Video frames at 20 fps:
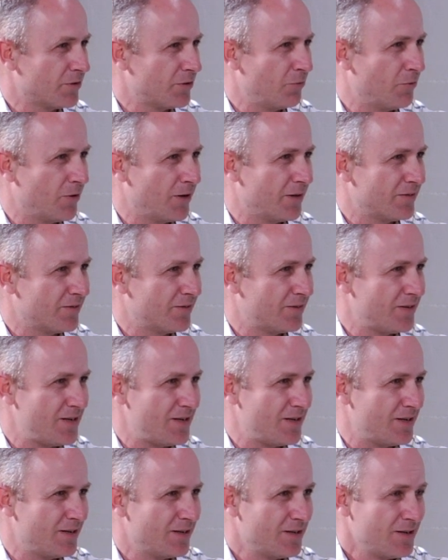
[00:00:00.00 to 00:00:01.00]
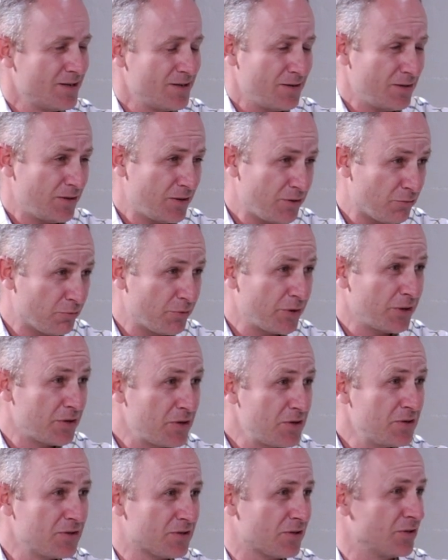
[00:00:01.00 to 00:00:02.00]
You want to see the real
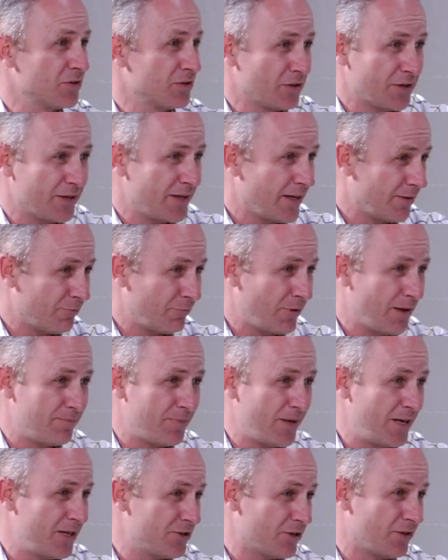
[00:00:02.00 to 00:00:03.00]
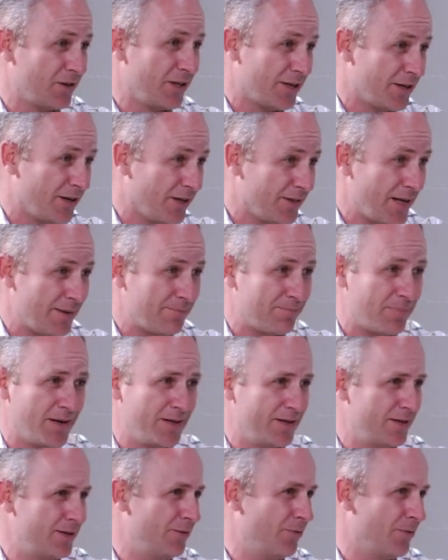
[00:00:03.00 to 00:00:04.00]
user is looking at that web page or clicking on that
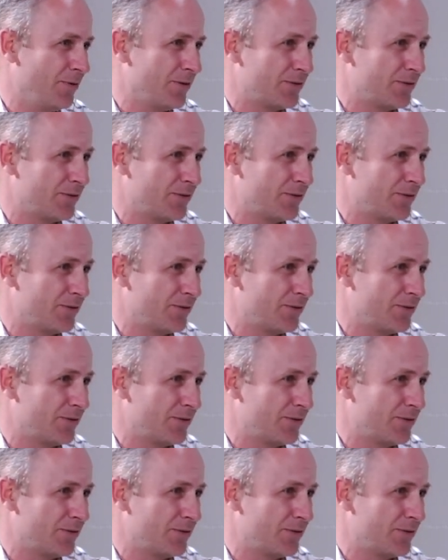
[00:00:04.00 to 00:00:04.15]
button or